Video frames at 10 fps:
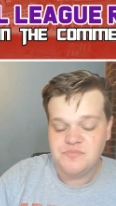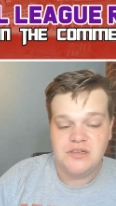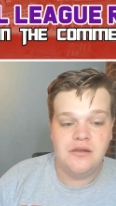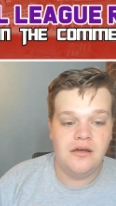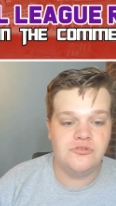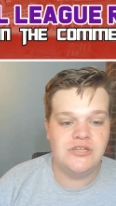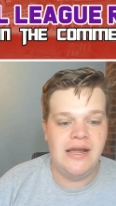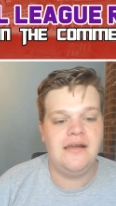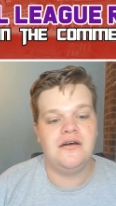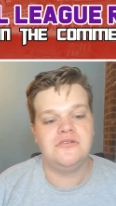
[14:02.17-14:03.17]
Lyle
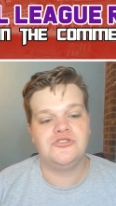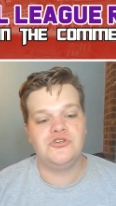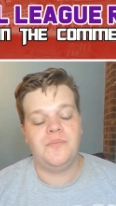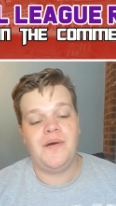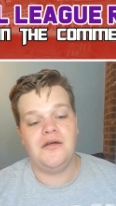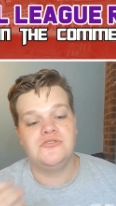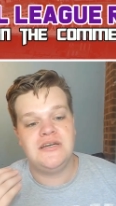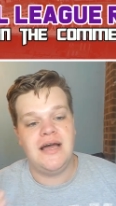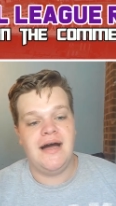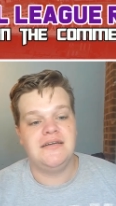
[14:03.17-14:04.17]
Taylor took the
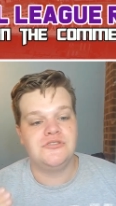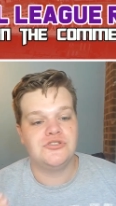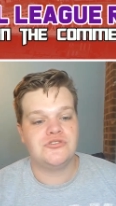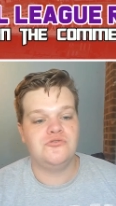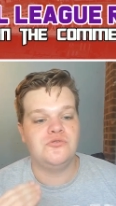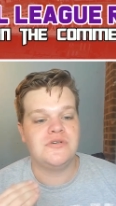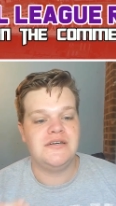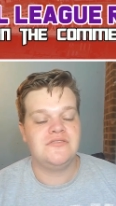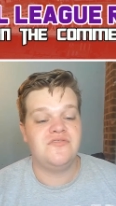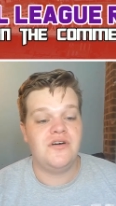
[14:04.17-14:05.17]
penalty and scored
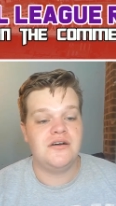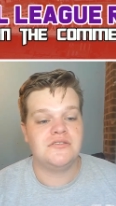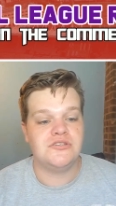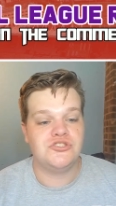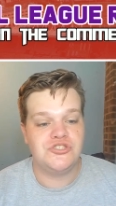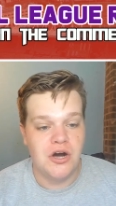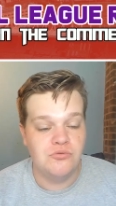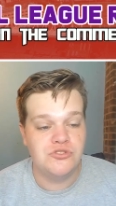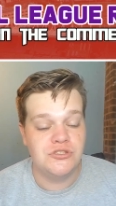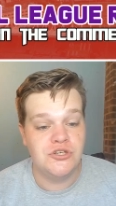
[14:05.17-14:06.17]
his first
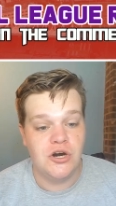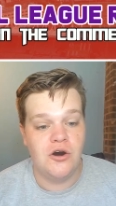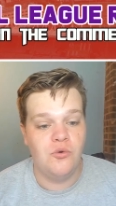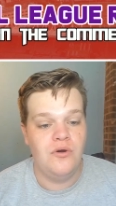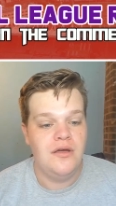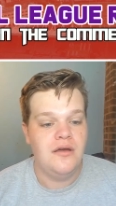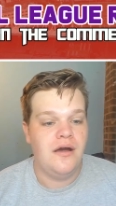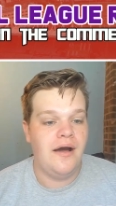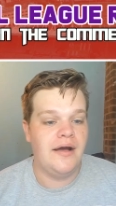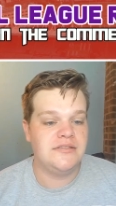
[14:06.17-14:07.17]
Charlton goal
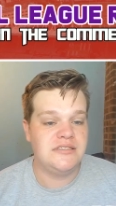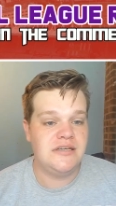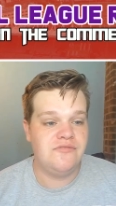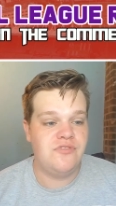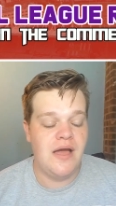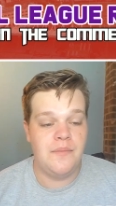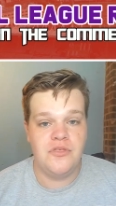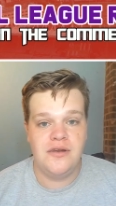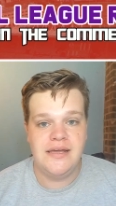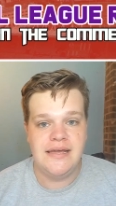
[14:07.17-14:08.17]
to give them
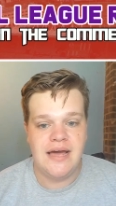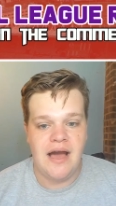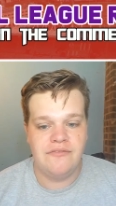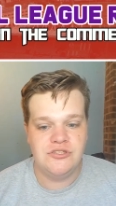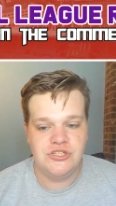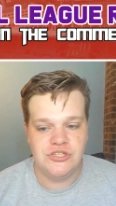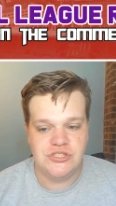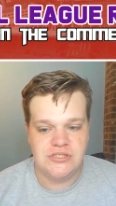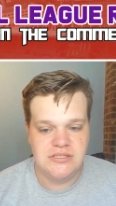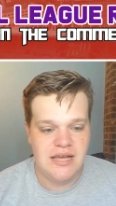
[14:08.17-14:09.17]
the lead after
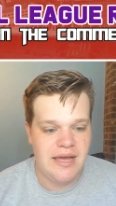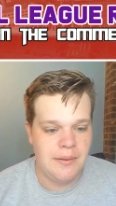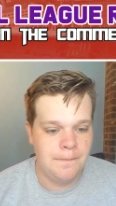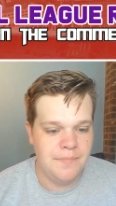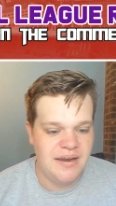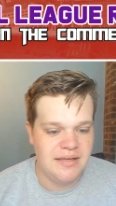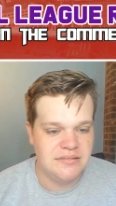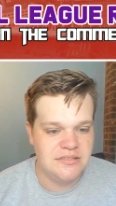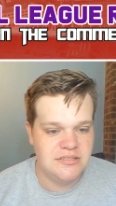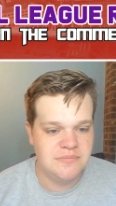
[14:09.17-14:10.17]
just 10
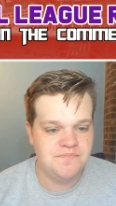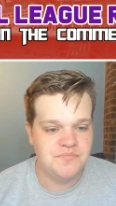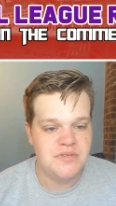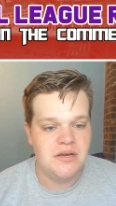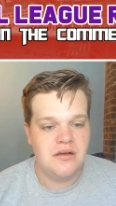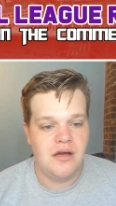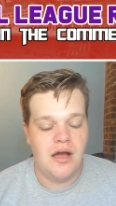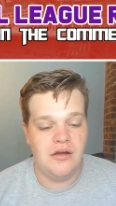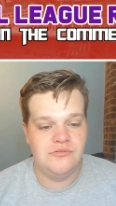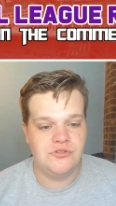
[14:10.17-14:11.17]
minutes.
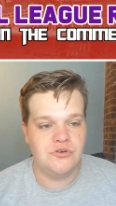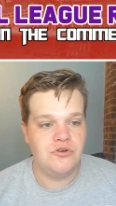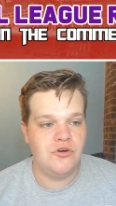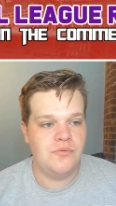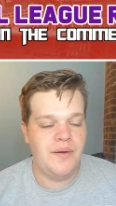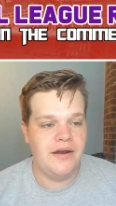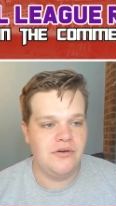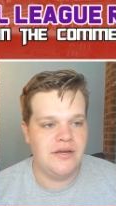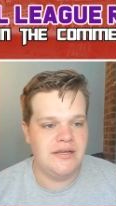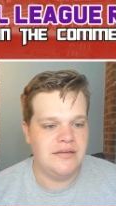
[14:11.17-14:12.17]
It was a good
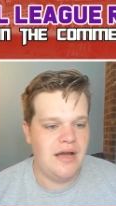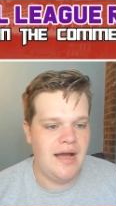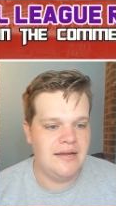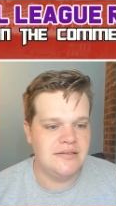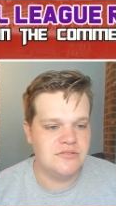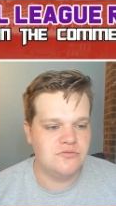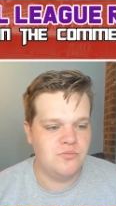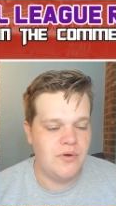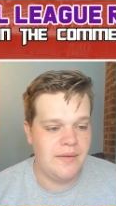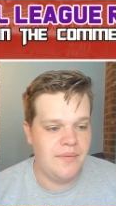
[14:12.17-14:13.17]
penalty and
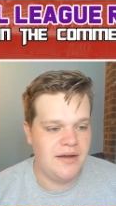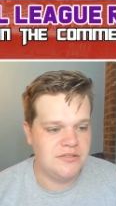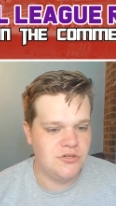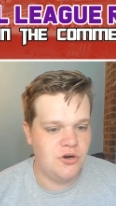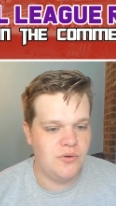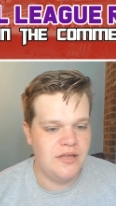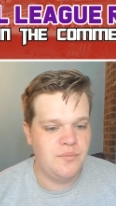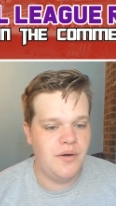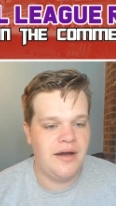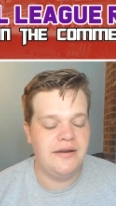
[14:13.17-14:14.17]
way past the
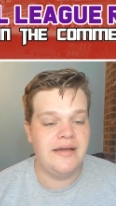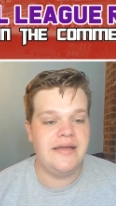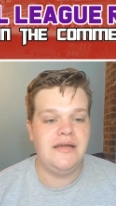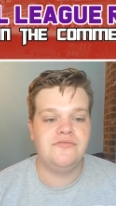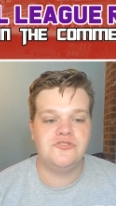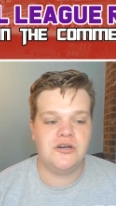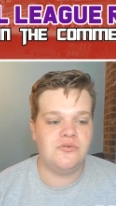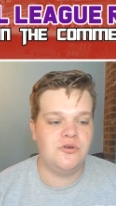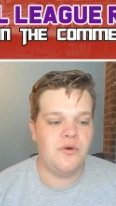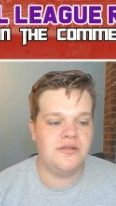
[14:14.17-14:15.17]
goalkeeper, and that gave
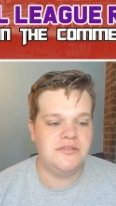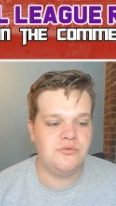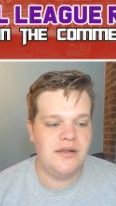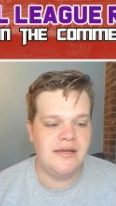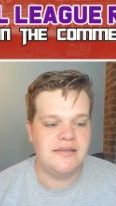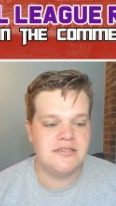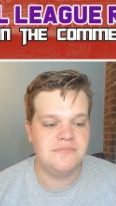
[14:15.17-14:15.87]
Charlton a 1-0 lead